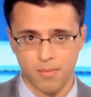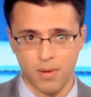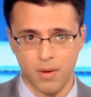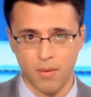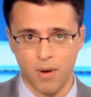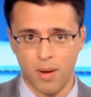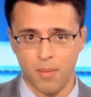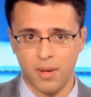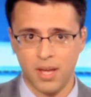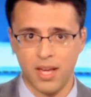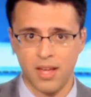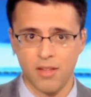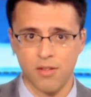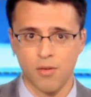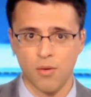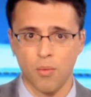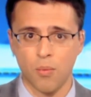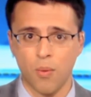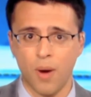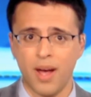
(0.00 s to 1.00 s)
Mitt Romney
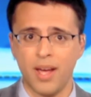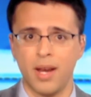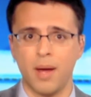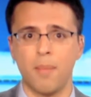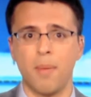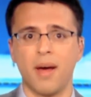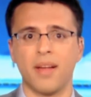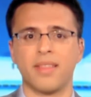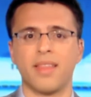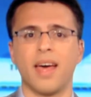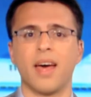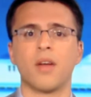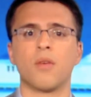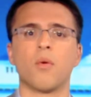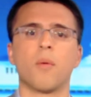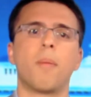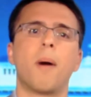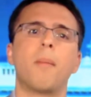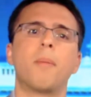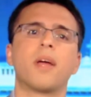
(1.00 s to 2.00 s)
is right about that.
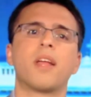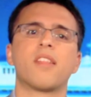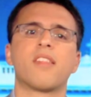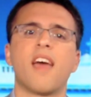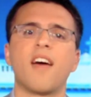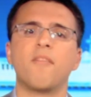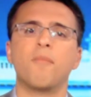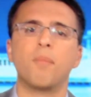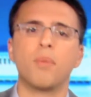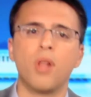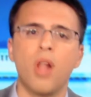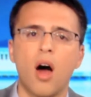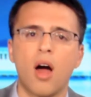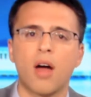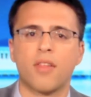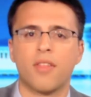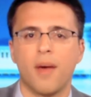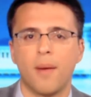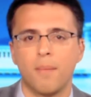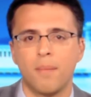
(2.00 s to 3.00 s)
Republicans have
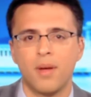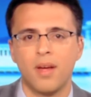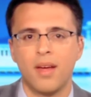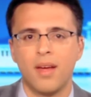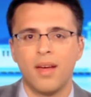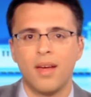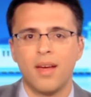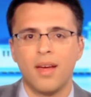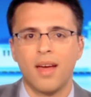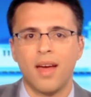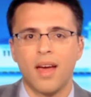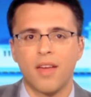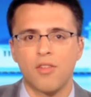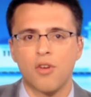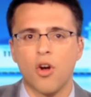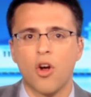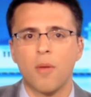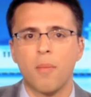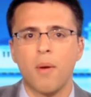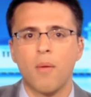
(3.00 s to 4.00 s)
blocked them. As
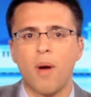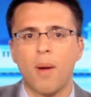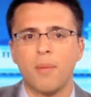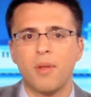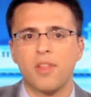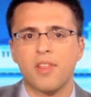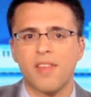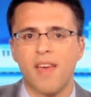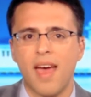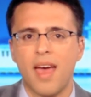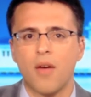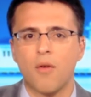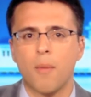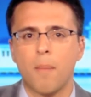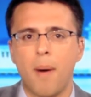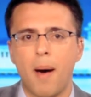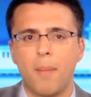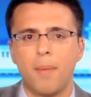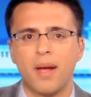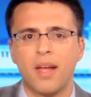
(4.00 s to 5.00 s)
you heard Mitt Romney say,
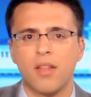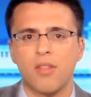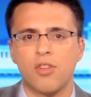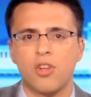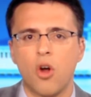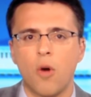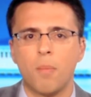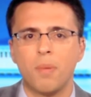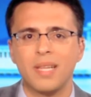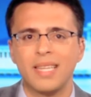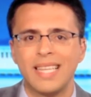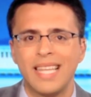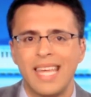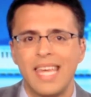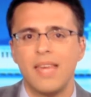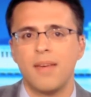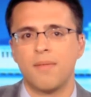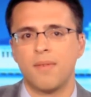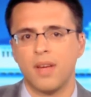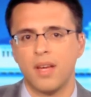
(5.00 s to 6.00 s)
Republicans don't
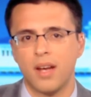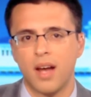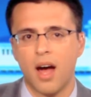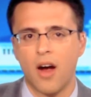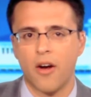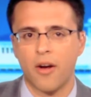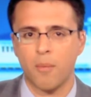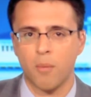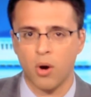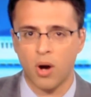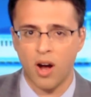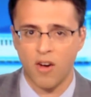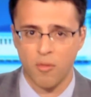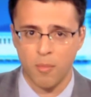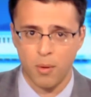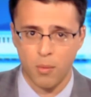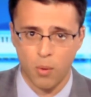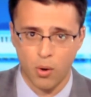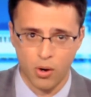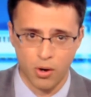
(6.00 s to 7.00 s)
believe in hiring more
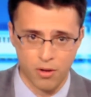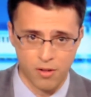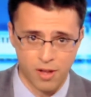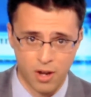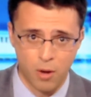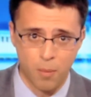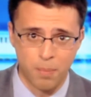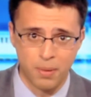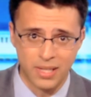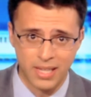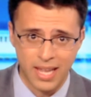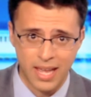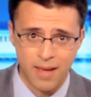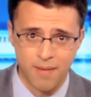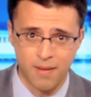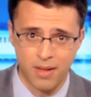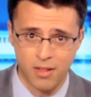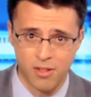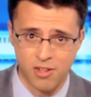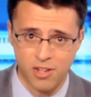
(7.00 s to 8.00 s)
government workers. They don't
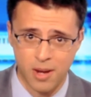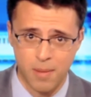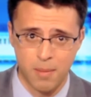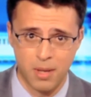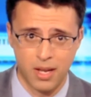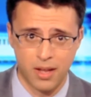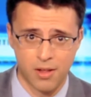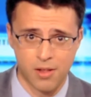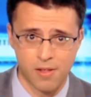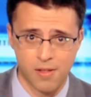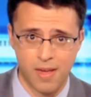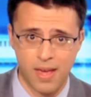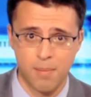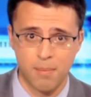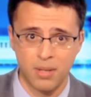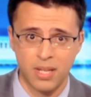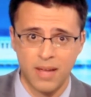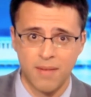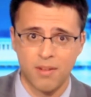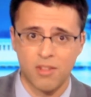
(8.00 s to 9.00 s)
believe in stimulus. They
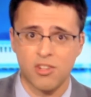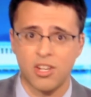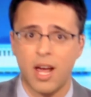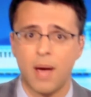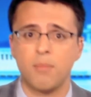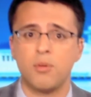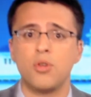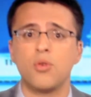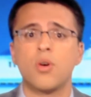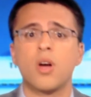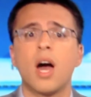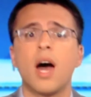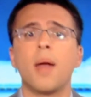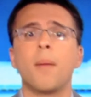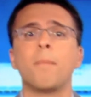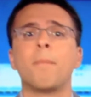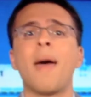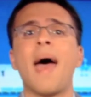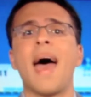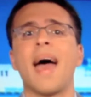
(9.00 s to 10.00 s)
believe it's time to
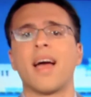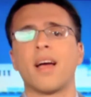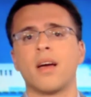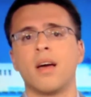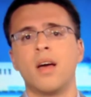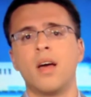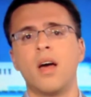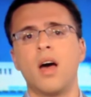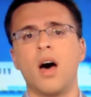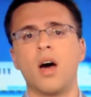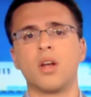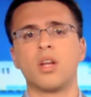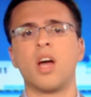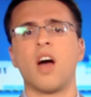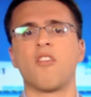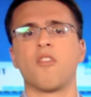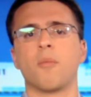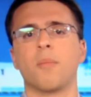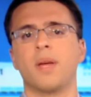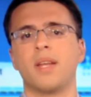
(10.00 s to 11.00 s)
cut back on
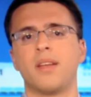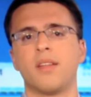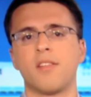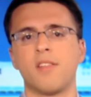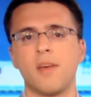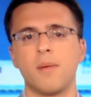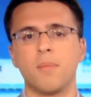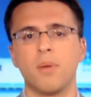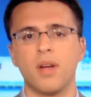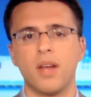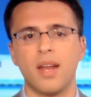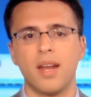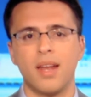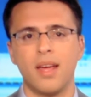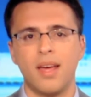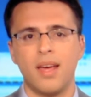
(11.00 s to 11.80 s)
government, as he put it.